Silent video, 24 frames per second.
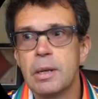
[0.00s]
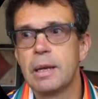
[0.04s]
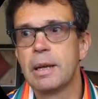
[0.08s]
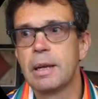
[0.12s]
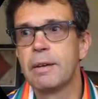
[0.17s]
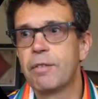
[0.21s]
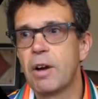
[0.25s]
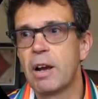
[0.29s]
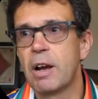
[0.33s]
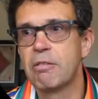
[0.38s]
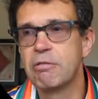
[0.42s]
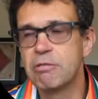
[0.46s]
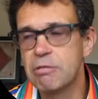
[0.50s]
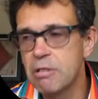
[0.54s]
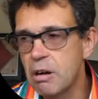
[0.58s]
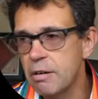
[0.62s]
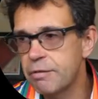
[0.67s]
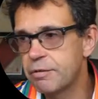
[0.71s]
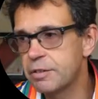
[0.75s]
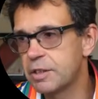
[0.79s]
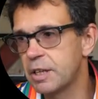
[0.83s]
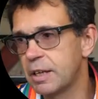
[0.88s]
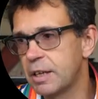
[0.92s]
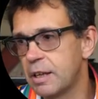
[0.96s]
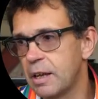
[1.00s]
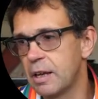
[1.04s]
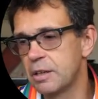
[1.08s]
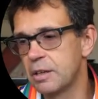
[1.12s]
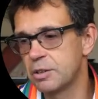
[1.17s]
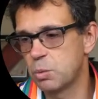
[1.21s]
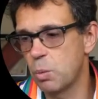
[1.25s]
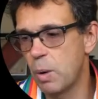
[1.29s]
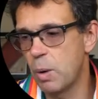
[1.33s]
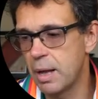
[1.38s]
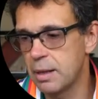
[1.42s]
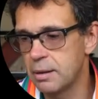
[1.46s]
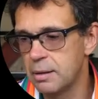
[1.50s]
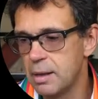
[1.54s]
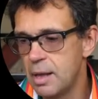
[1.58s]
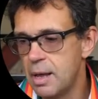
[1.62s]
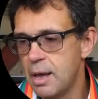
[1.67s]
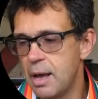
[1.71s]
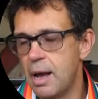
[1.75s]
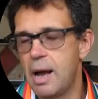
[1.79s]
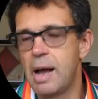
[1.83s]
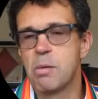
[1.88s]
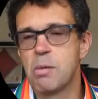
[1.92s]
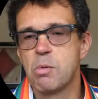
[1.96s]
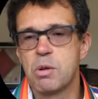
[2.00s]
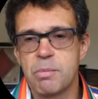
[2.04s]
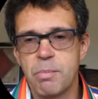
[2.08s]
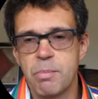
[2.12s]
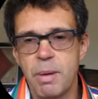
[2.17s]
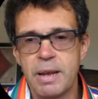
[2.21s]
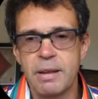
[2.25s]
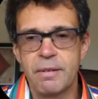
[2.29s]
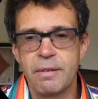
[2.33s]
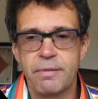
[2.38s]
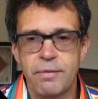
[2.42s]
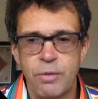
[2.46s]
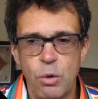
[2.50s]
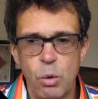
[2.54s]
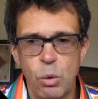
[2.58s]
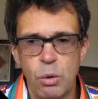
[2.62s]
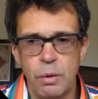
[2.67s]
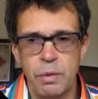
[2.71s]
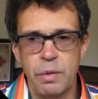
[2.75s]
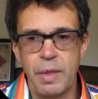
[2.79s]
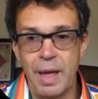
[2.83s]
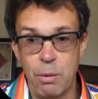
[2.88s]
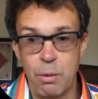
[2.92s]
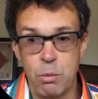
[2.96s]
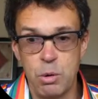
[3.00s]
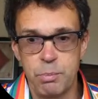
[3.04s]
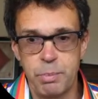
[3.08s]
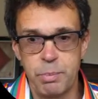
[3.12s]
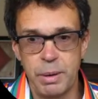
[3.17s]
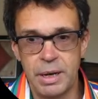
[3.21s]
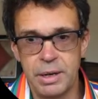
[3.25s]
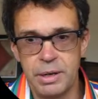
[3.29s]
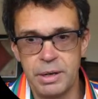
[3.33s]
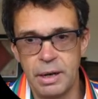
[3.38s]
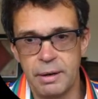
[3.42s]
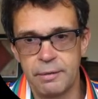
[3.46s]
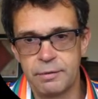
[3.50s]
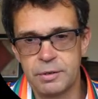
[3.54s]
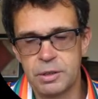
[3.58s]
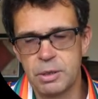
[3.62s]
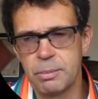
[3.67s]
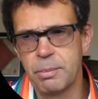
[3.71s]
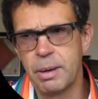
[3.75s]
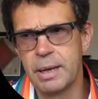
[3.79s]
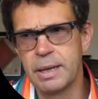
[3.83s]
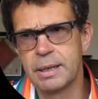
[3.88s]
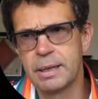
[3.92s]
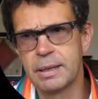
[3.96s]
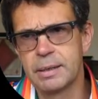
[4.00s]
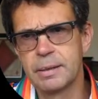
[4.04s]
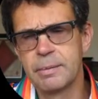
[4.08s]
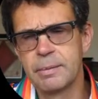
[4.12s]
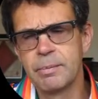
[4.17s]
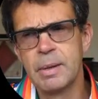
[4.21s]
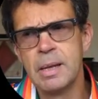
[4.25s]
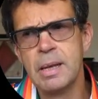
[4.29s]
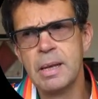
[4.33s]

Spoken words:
If I roughed it as well, I would make four. And that would be enough to make it.